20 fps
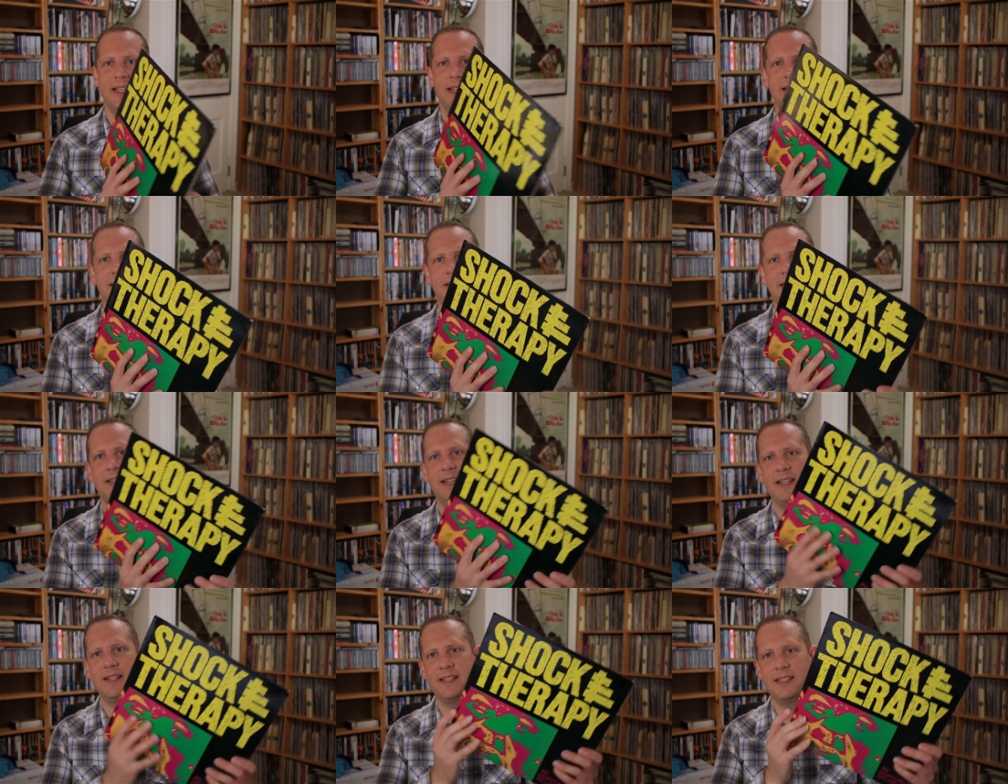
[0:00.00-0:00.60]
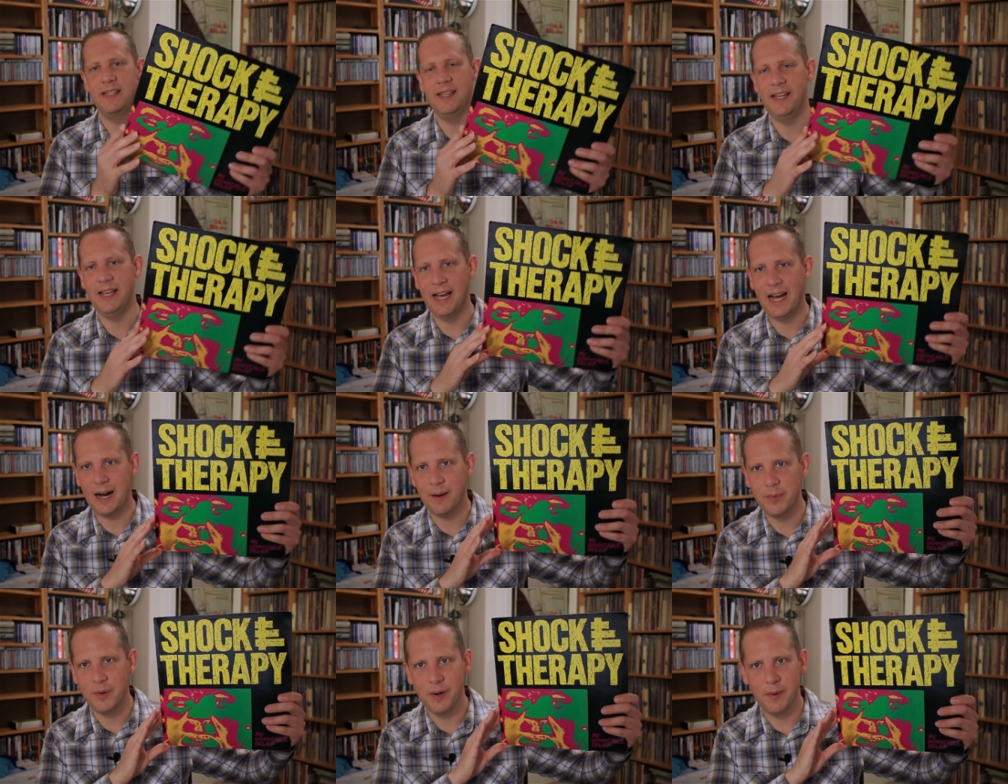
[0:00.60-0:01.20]
This is the
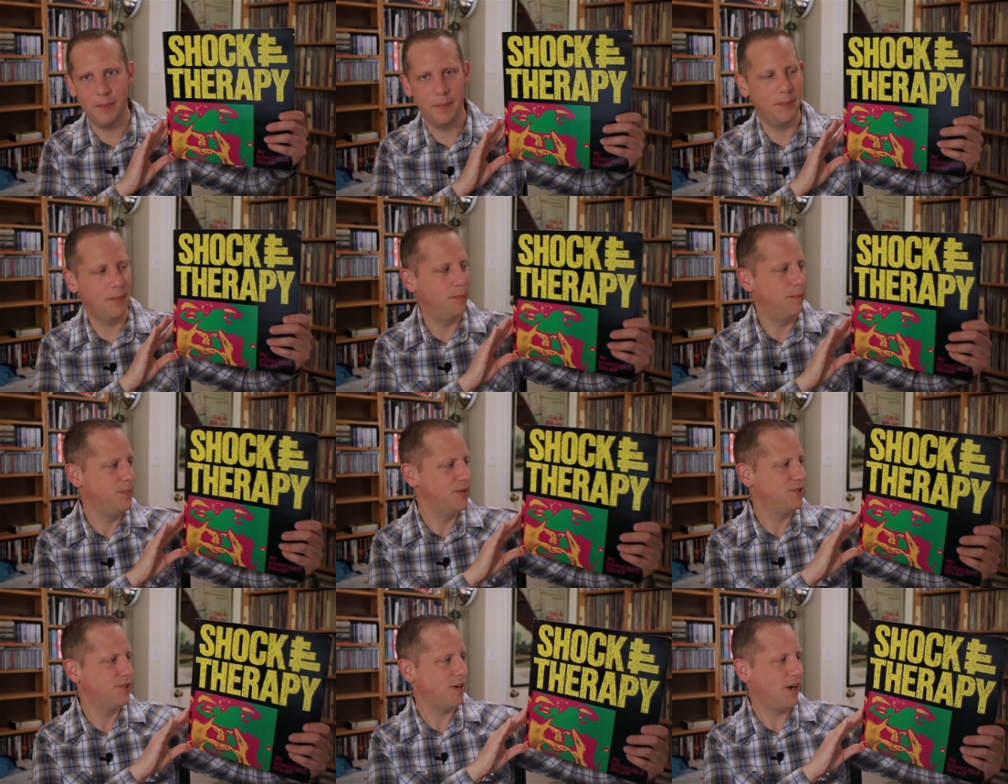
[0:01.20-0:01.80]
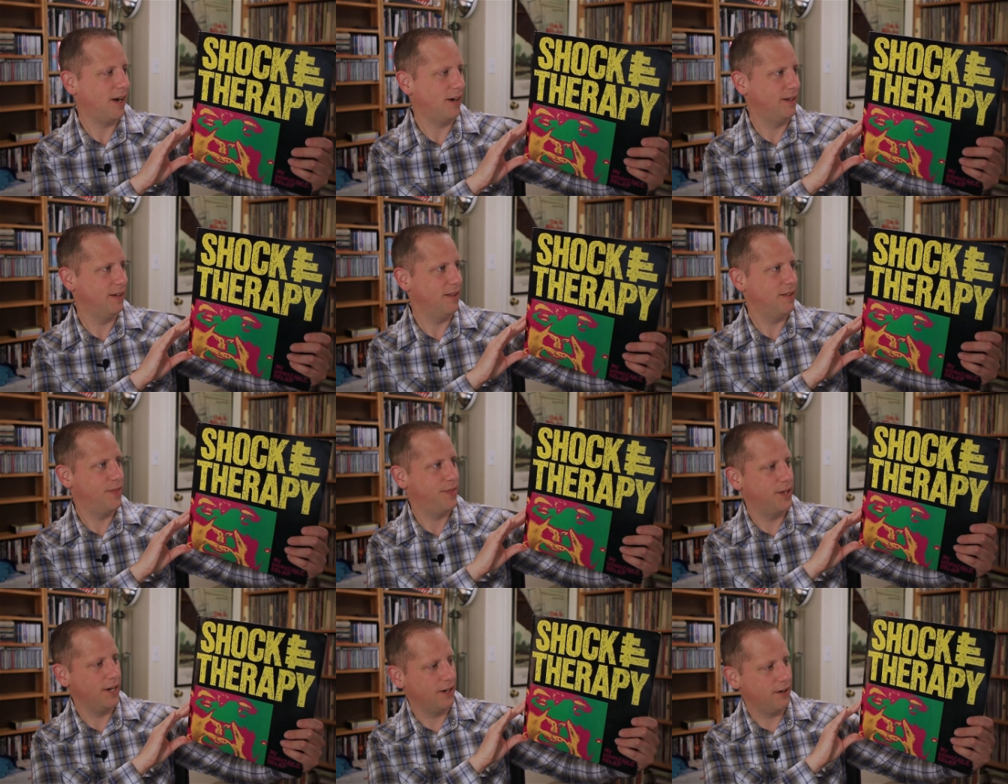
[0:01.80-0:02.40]
album Shock
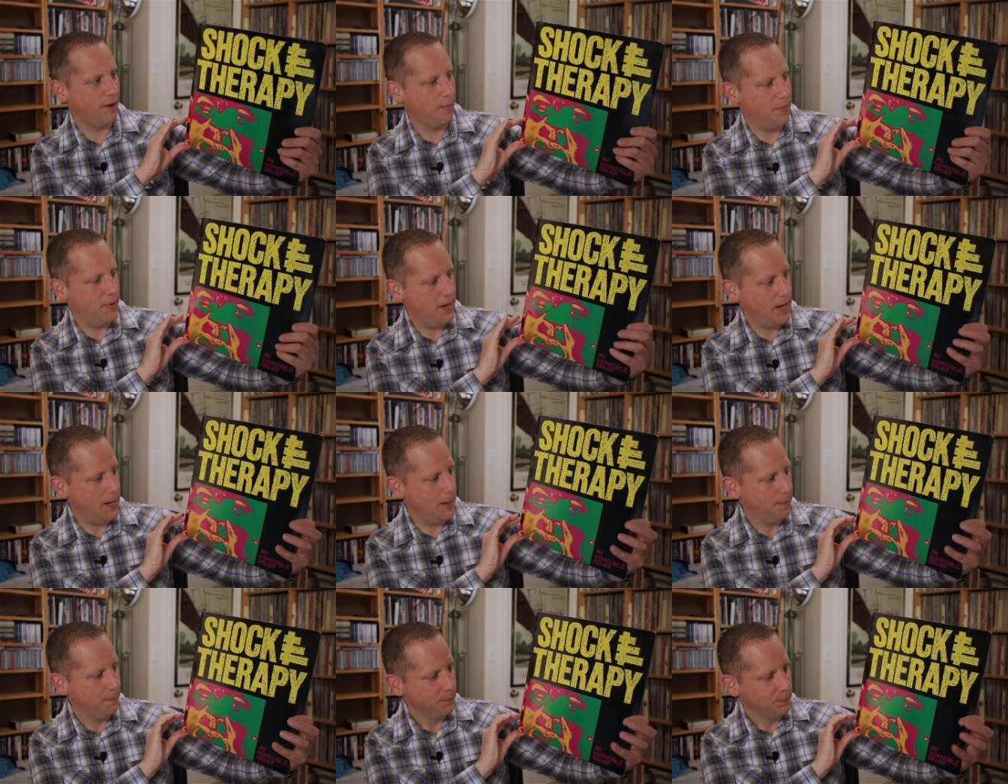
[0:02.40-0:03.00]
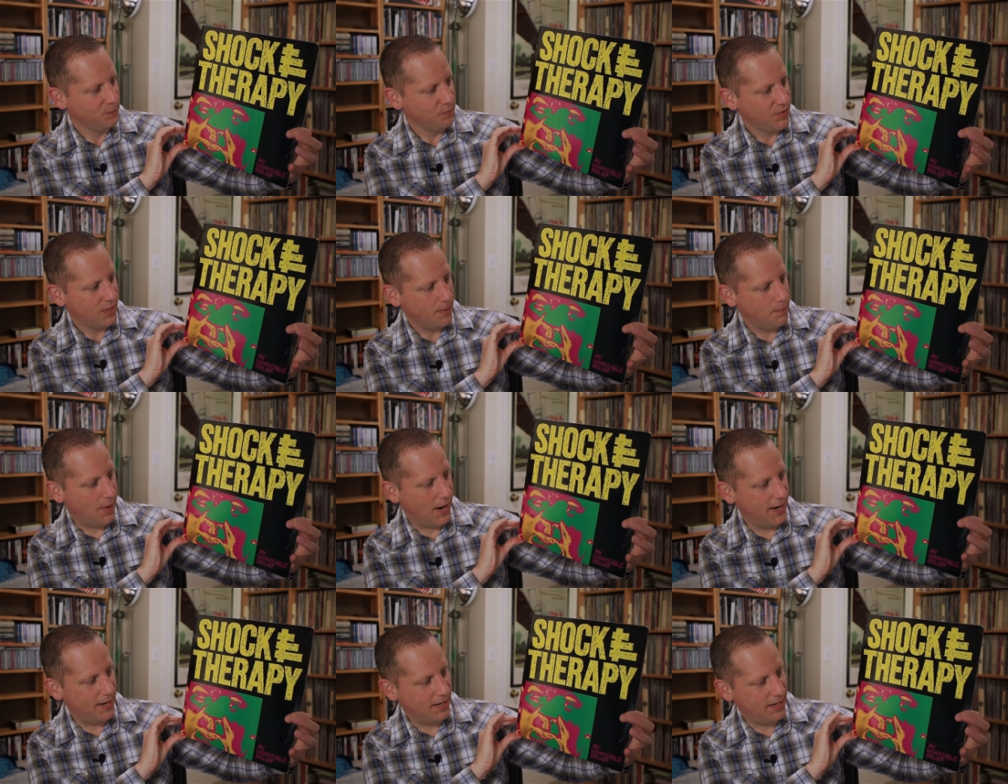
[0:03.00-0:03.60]
Therapy,
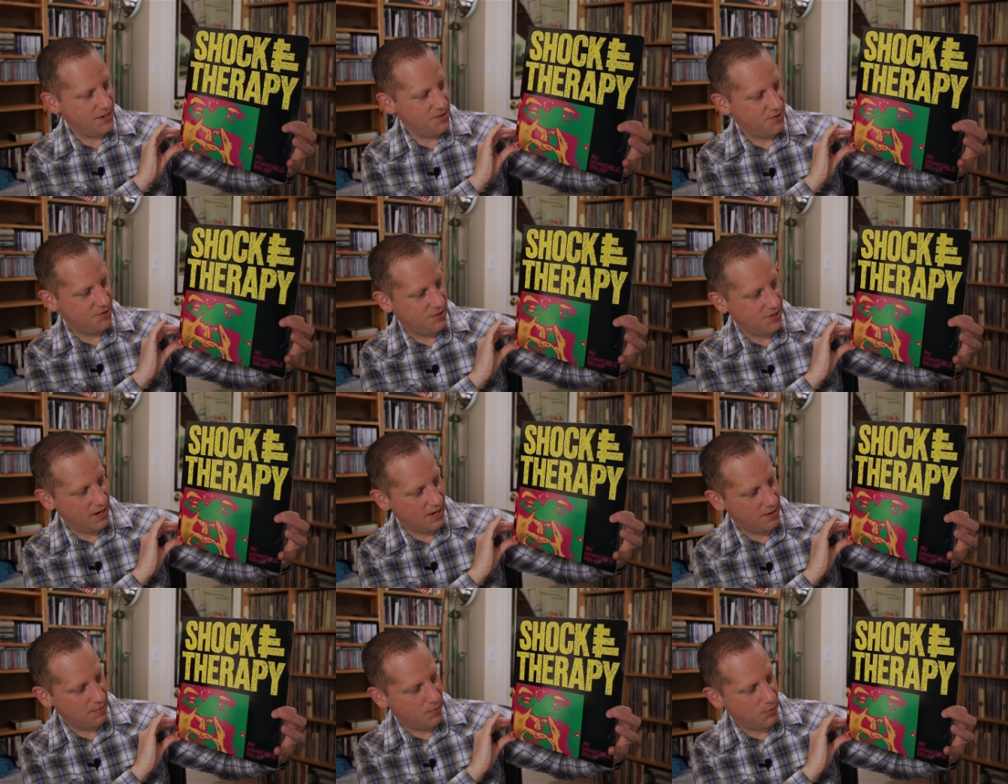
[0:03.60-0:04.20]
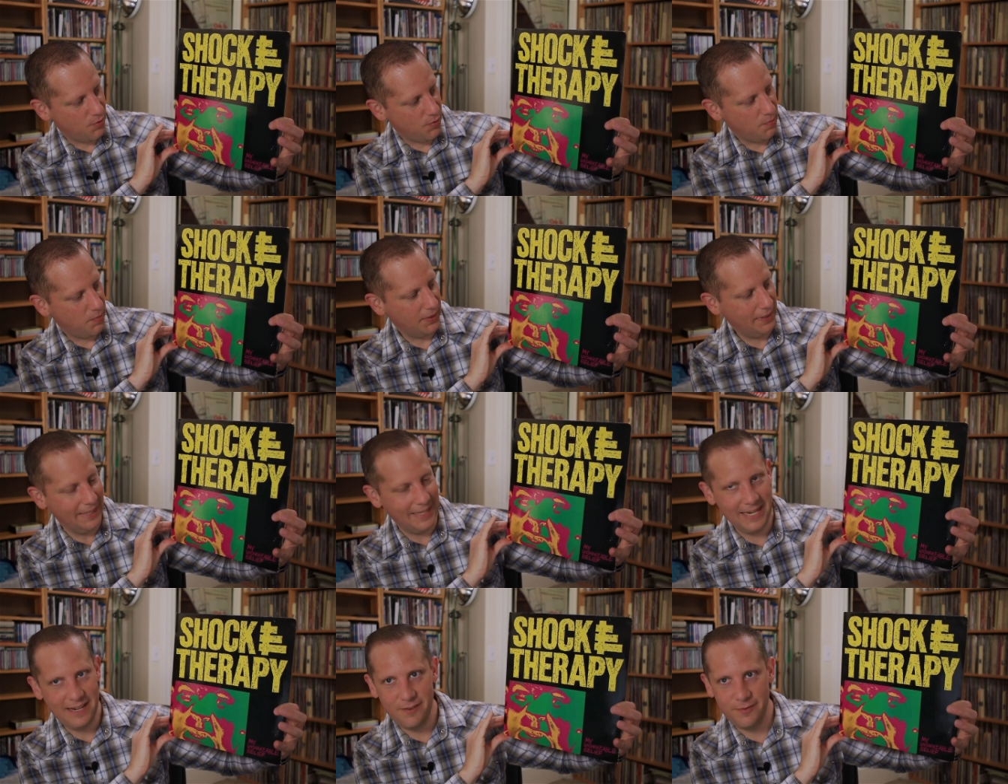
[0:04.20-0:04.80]
My Unshakable
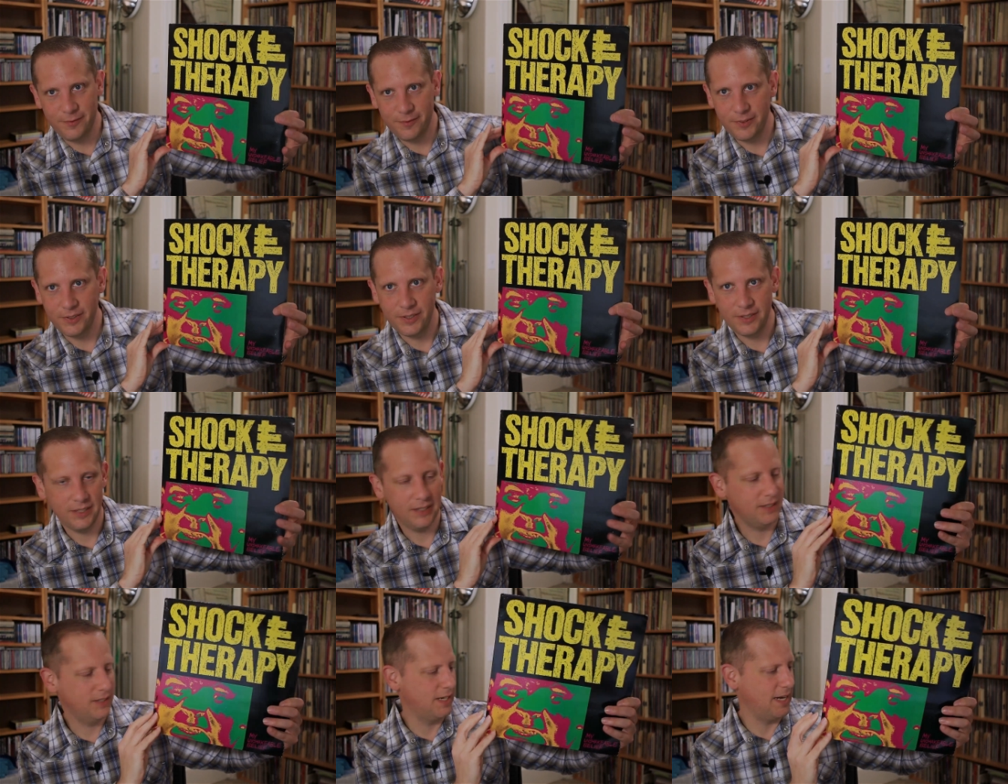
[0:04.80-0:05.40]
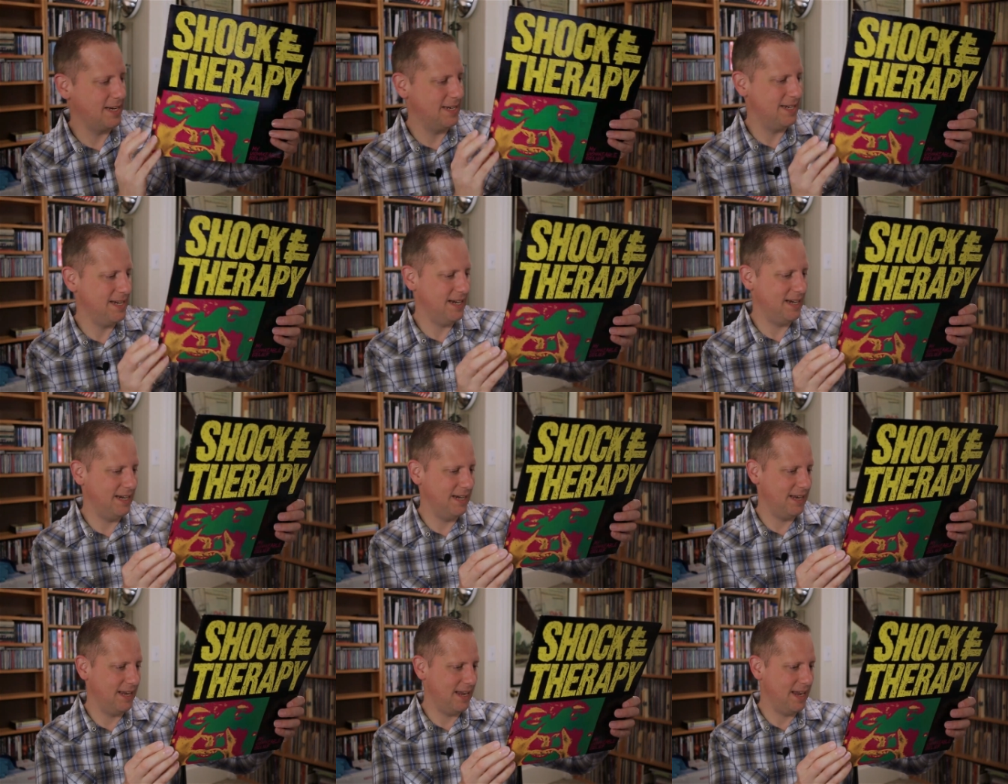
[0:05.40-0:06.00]
Belief,
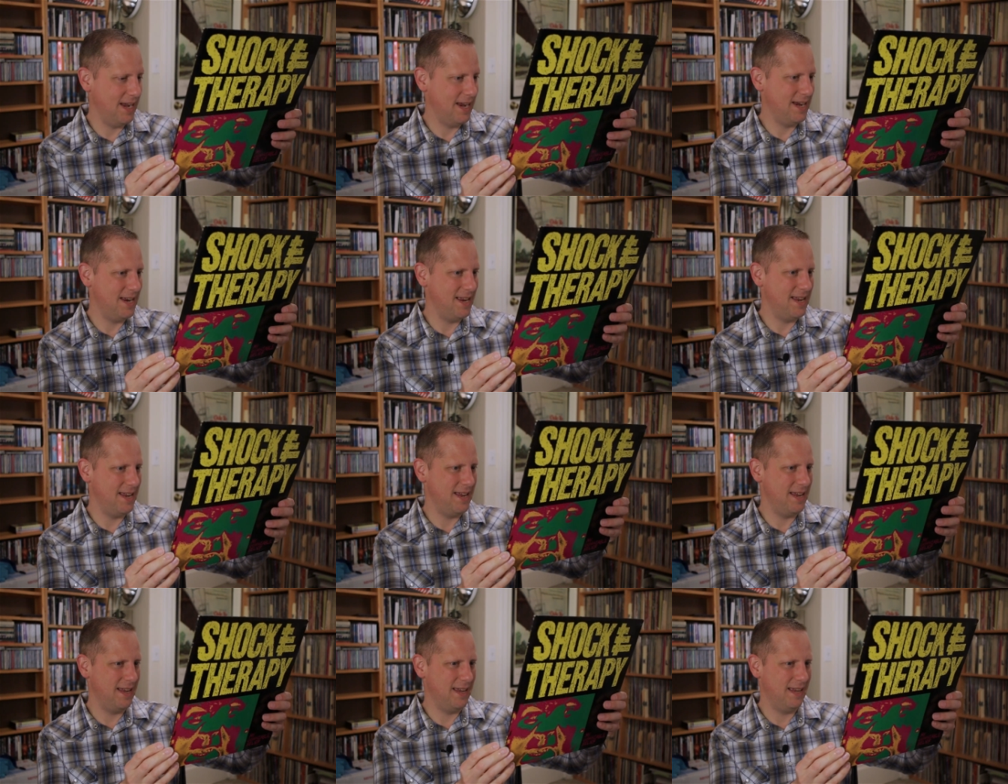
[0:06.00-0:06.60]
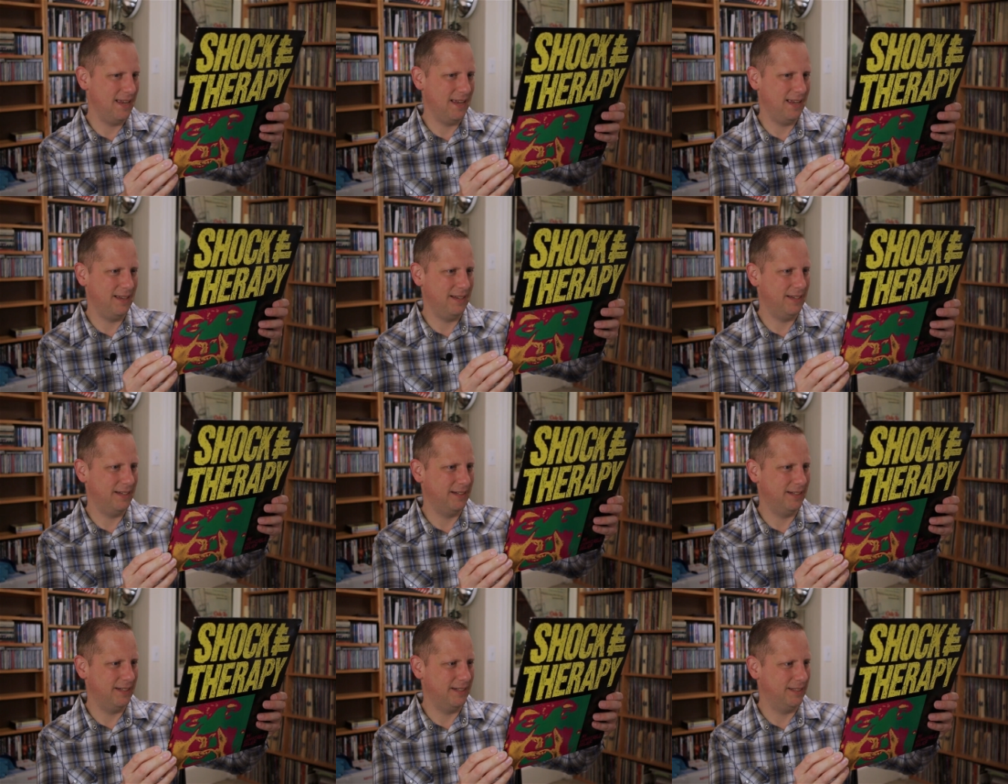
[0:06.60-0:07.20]
1980.
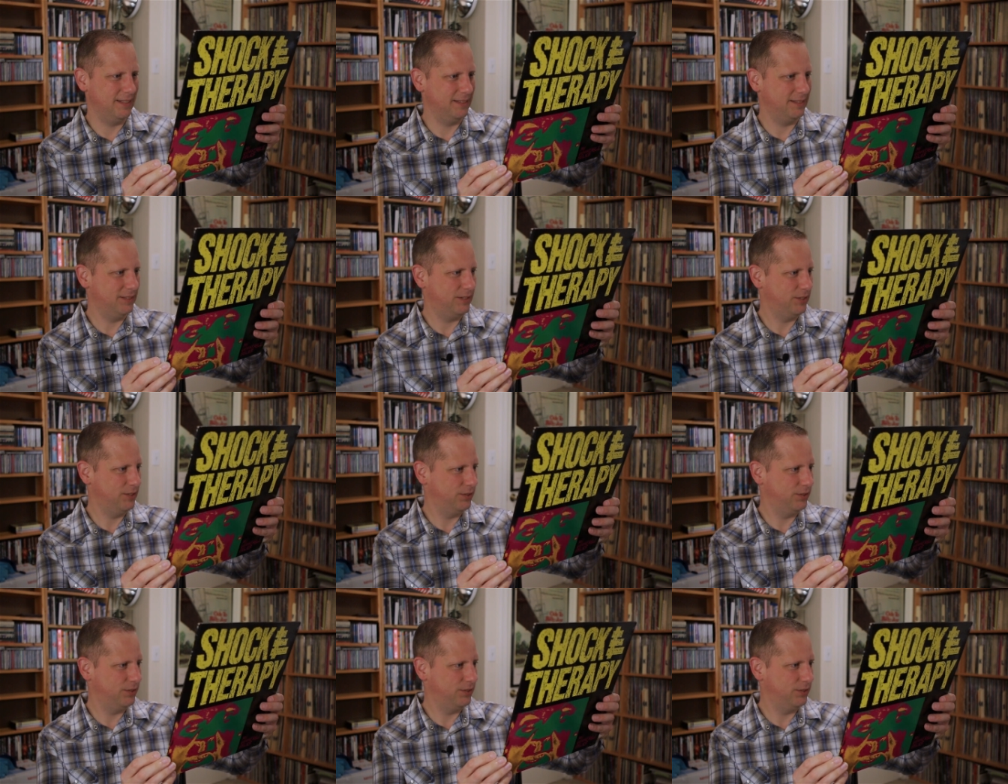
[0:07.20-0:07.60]
Uh,